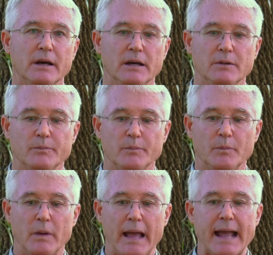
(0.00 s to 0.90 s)
um,
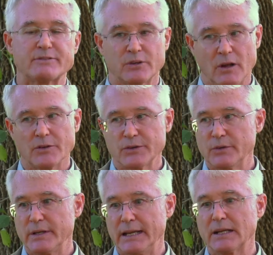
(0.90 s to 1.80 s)
after
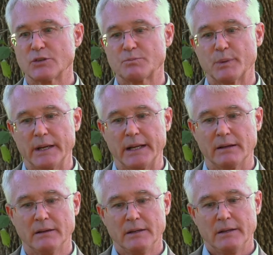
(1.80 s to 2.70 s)
also the English
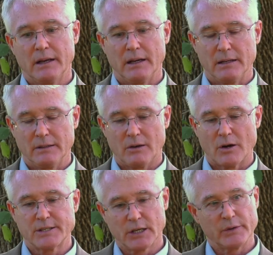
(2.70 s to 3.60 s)
bring uh,
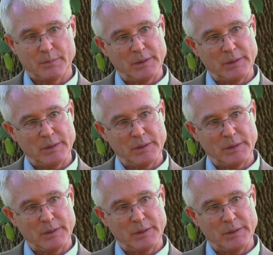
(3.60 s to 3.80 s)
artillery